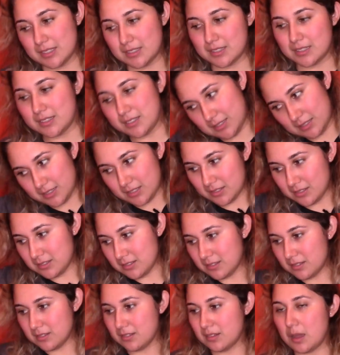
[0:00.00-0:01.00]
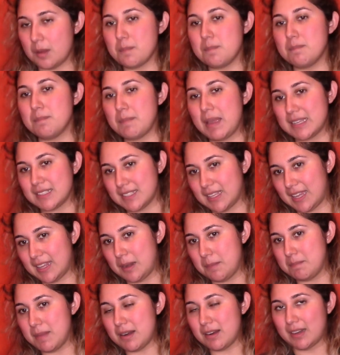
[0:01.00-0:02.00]
this is
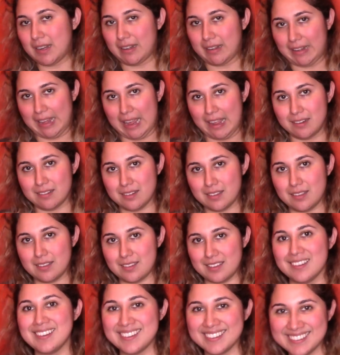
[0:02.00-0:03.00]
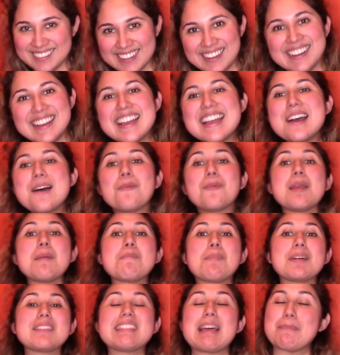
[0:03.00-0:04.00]
Mexican American land, we
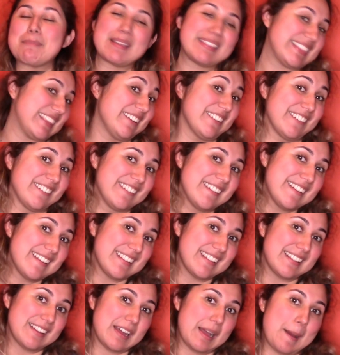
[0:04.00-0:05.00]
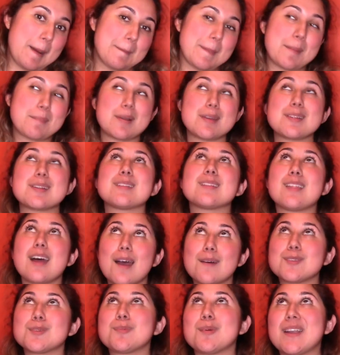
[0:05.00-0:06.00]
put tapatio. My brother
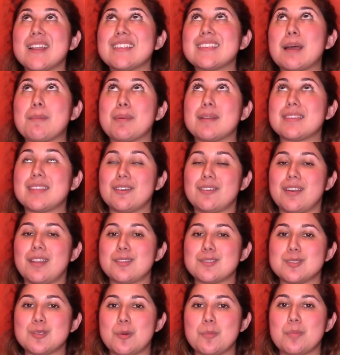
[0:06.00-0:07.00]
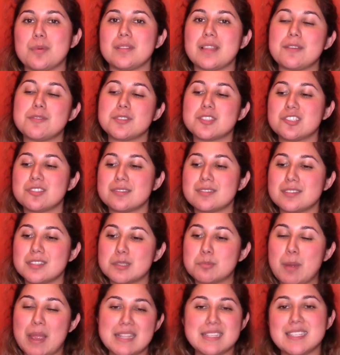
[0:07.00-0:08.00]
loves putting tapatio in his soup. Loves
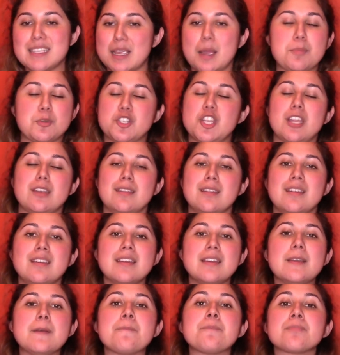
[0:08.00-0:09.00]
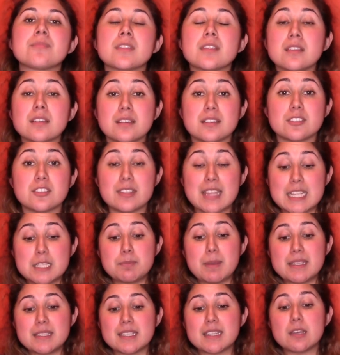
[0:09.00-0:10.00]
spicing up shit. So
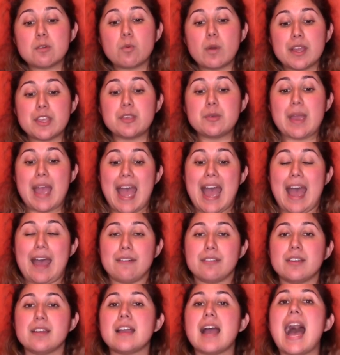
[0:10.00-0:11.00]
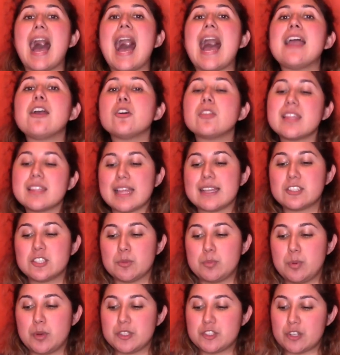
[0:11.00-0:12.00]
that's basically what you have. I only like
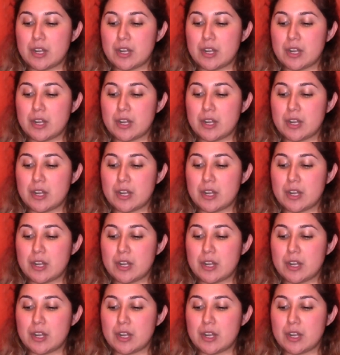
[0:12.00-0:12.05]
to put